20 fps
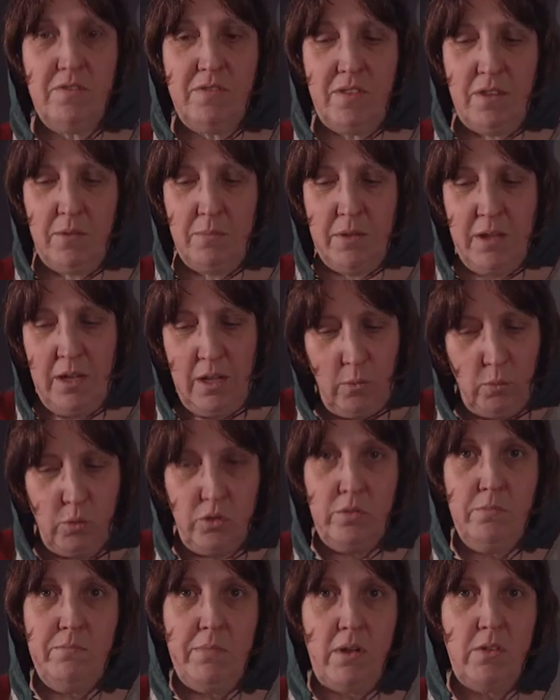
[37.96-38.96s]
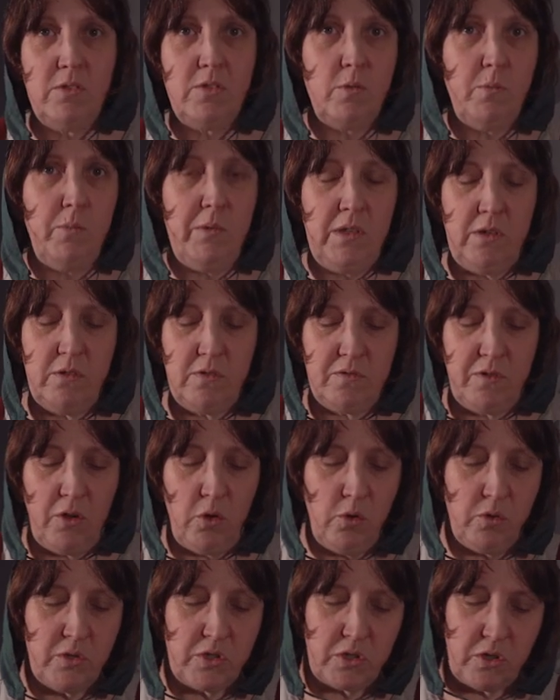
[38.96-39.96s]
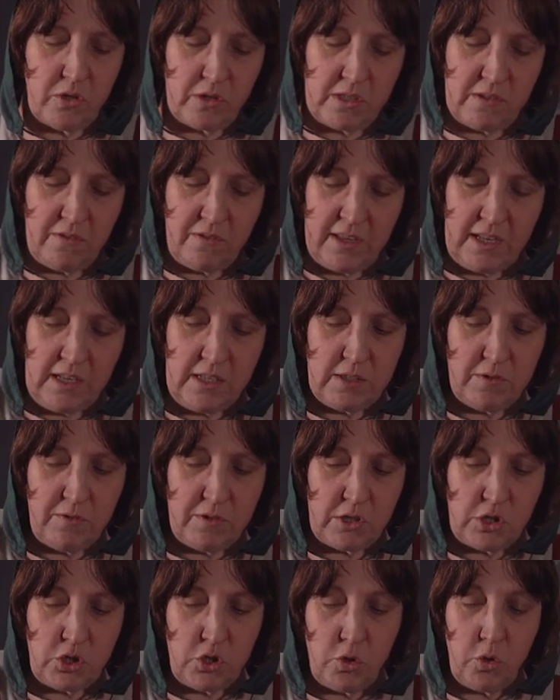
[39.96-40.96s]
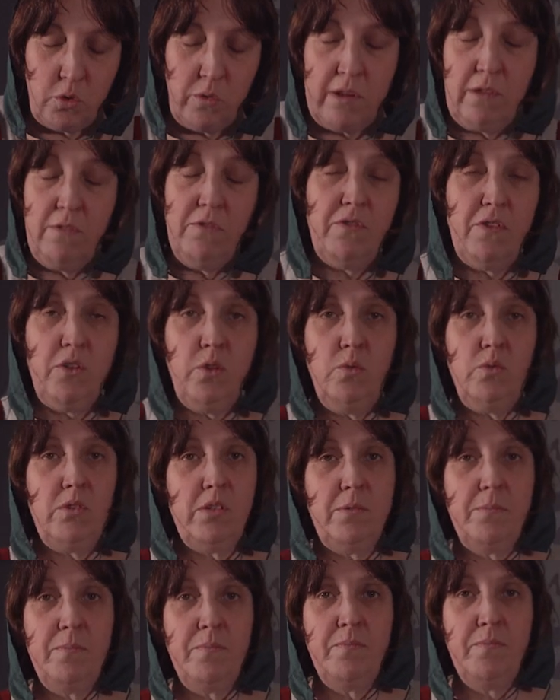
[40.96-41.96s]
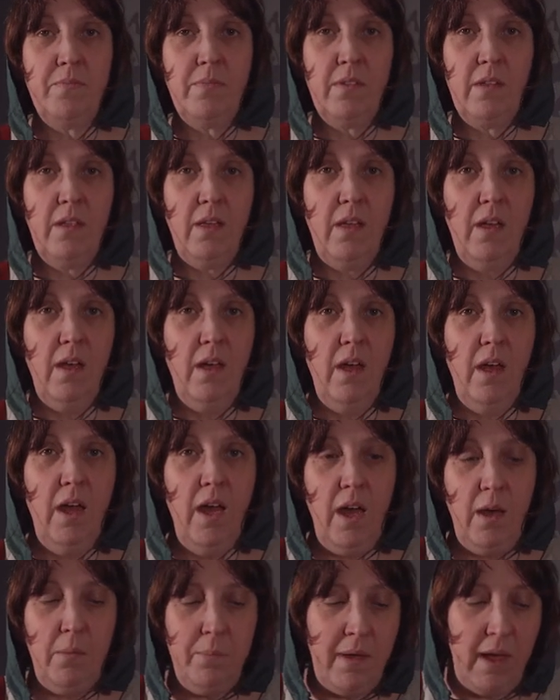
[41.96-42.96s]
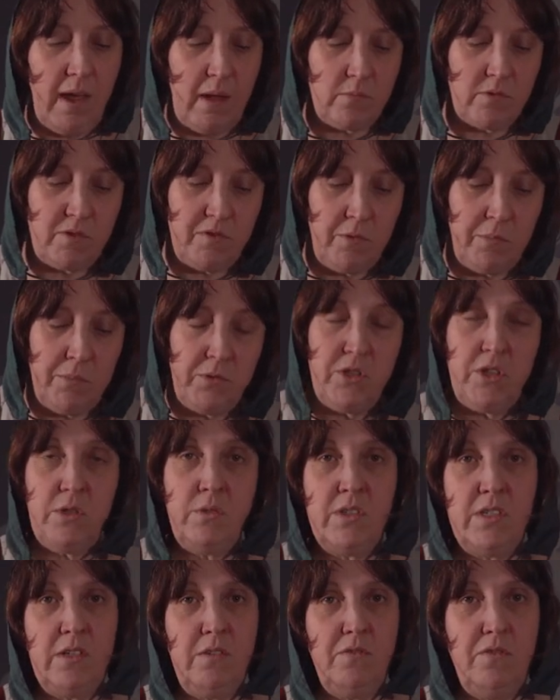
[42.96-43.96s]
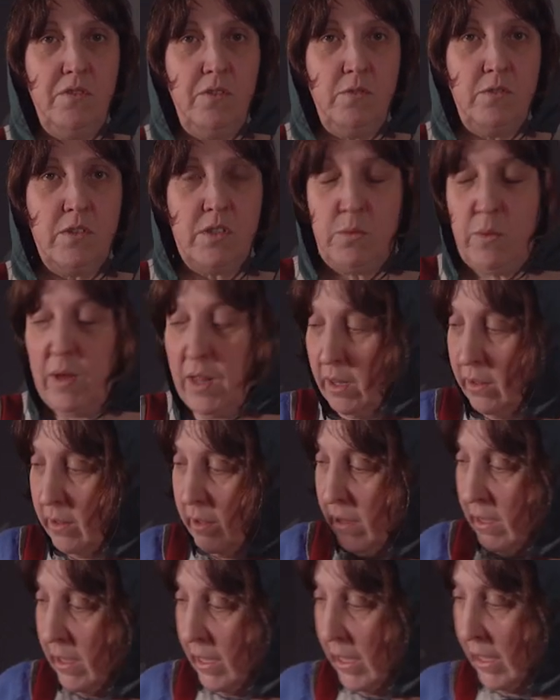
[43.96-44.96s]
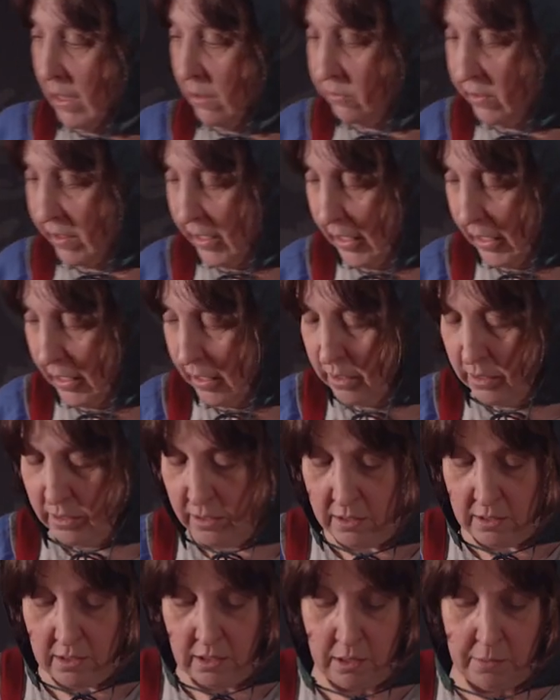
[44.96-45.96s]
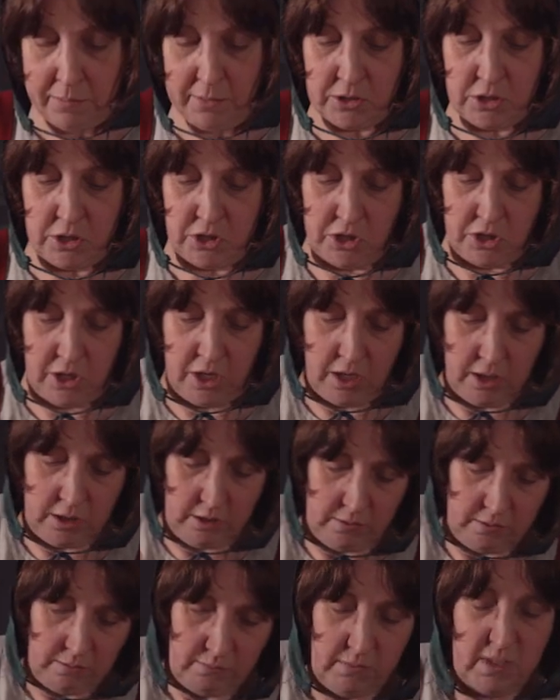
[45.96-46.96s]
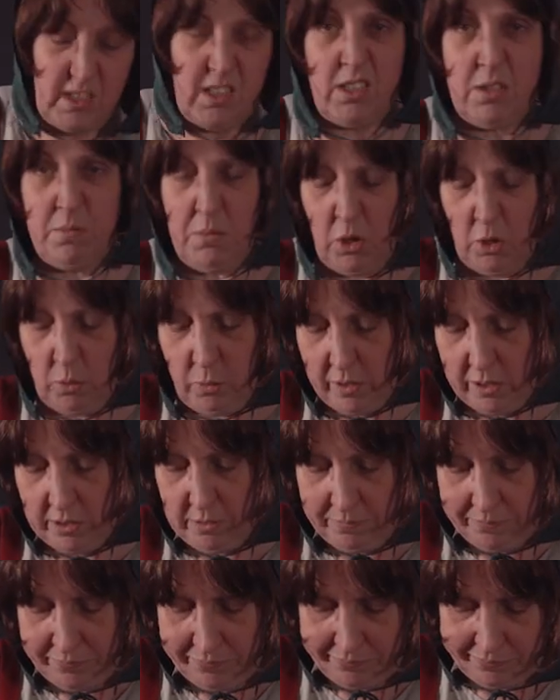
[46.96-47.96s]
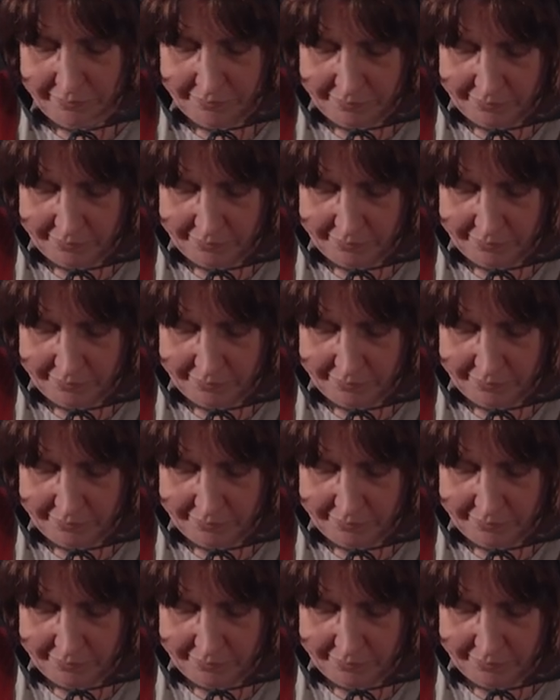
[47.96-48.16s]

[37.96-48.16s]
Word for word: of them. Wooden bowls would be used for all sorts of things, for storing food and perhaps for producing food as well. I have here a butter churn. It's a small one.